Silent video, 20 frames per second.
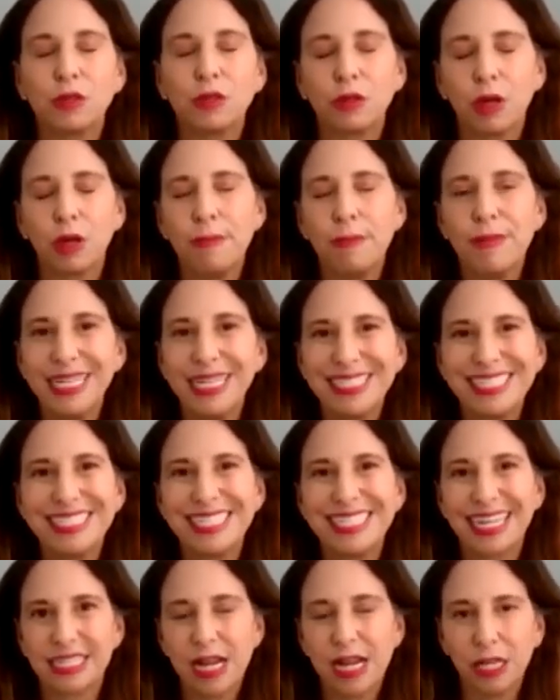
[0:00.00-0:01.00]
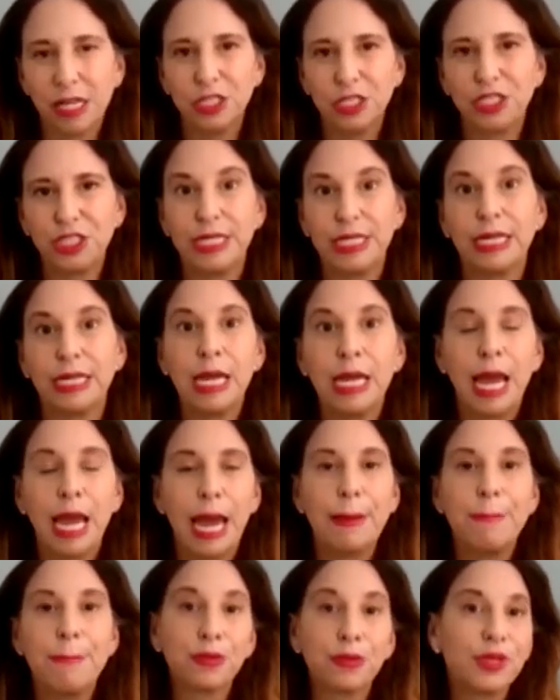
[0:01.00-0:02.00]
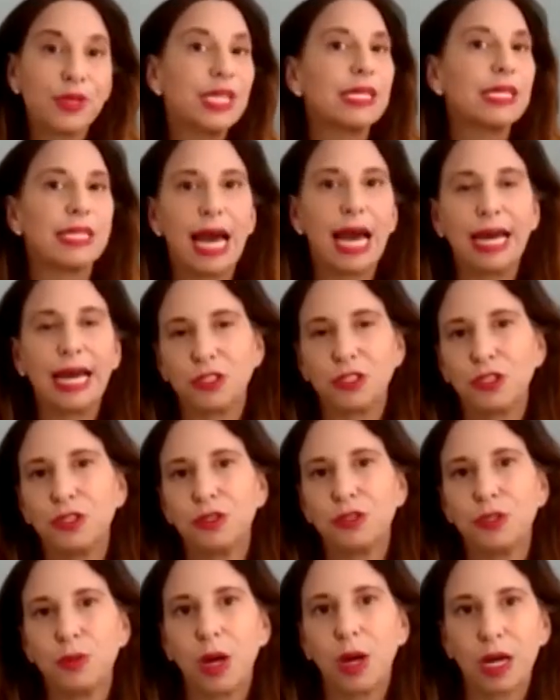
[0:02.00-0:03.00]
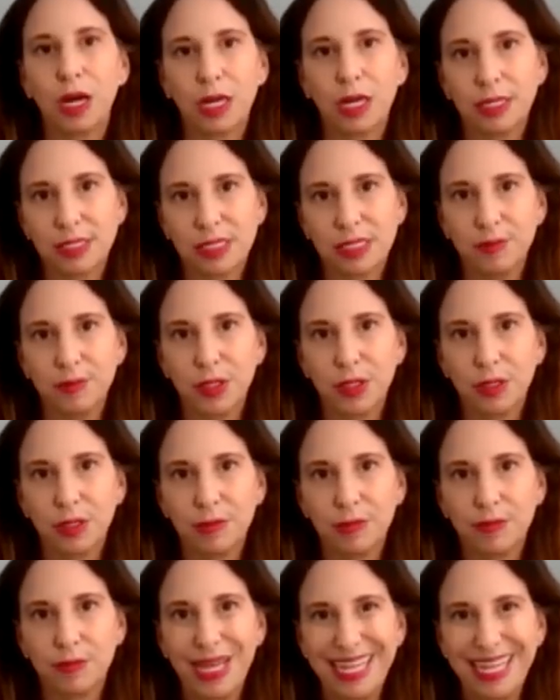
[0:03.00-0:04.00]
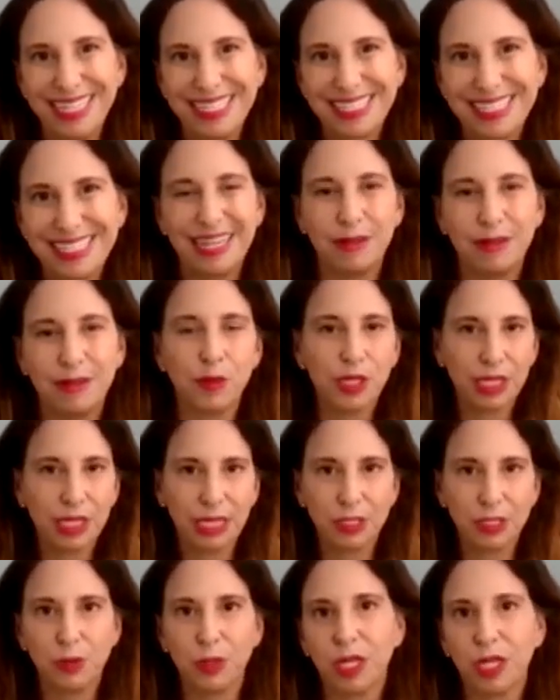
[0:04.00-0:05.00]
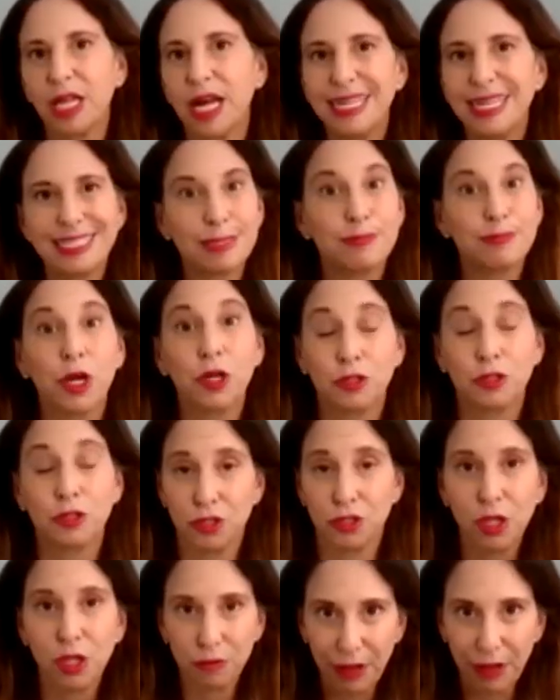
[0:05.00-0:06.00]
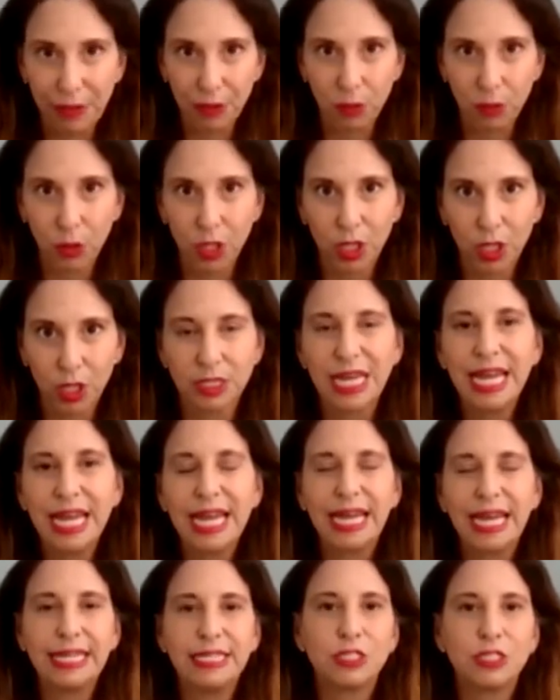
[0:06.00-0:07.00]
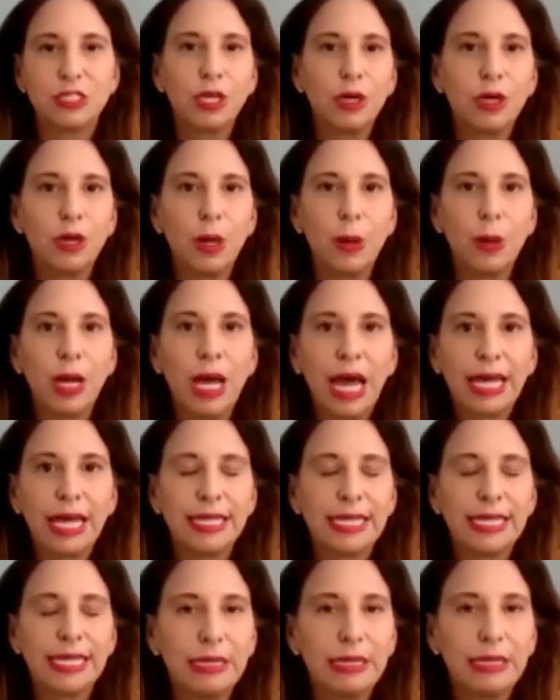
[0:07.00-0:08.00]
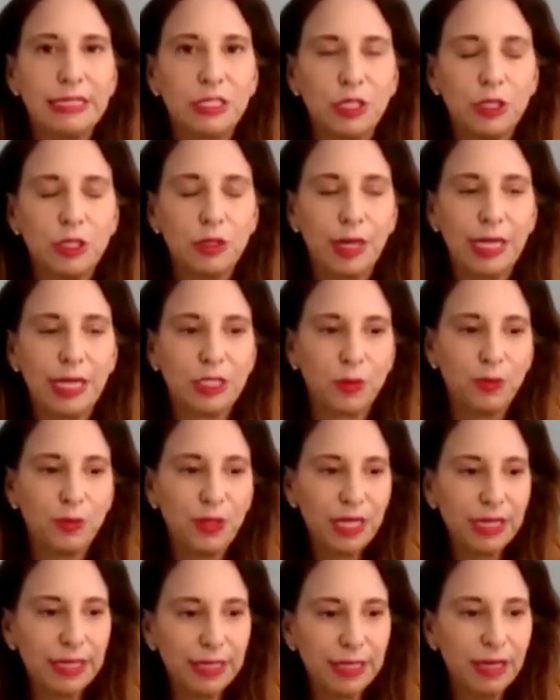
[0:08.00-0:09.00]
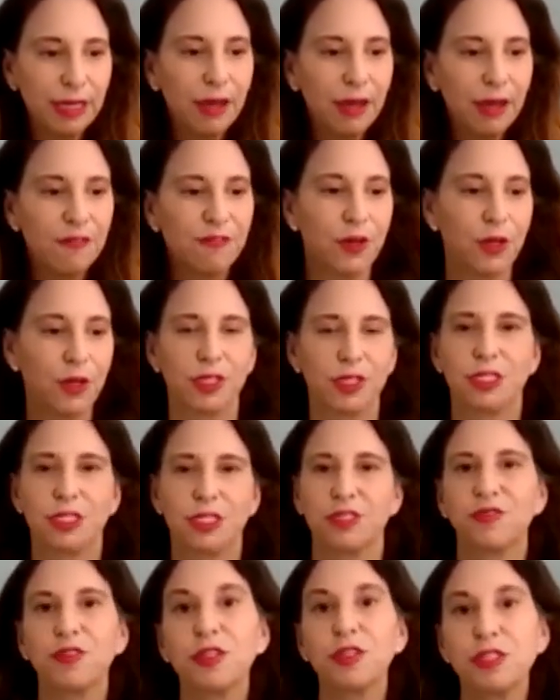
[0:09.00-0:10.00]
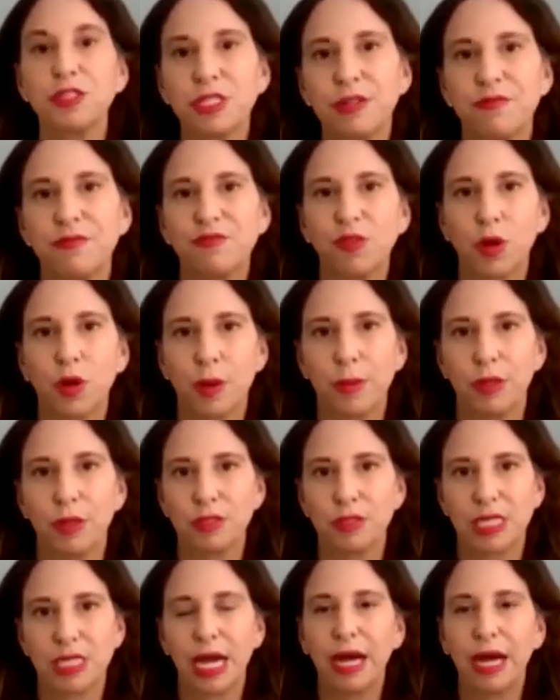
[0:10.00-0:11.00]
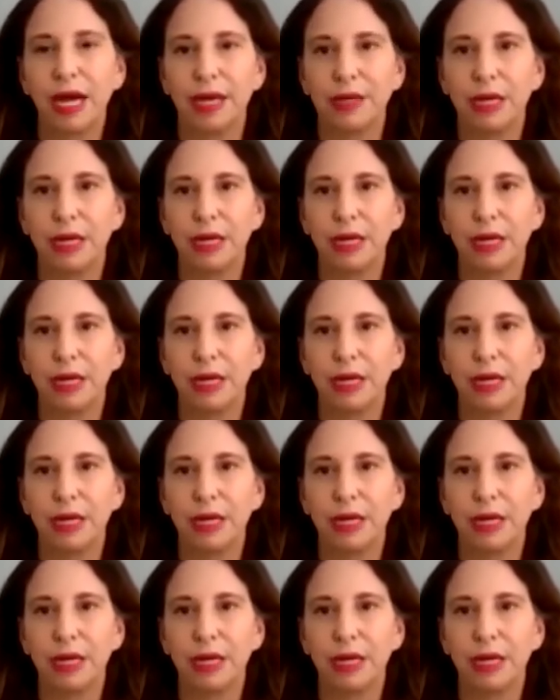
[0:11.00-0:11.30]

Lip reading: amazing technology and bring that to our customer base and bring that to our clients and partners all around the world. And so I think HP focused first and foremost on